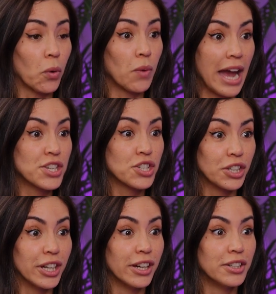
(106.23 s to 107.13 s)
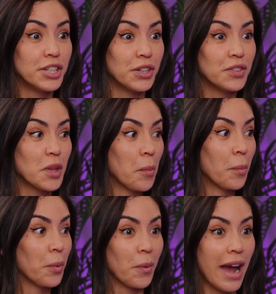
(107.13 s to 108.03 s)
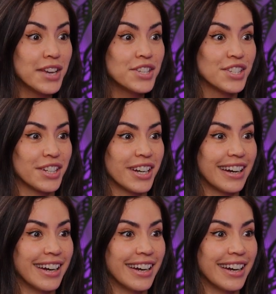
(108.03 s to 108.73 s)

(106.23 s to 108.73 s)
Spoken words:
pressure, dude. The pressure.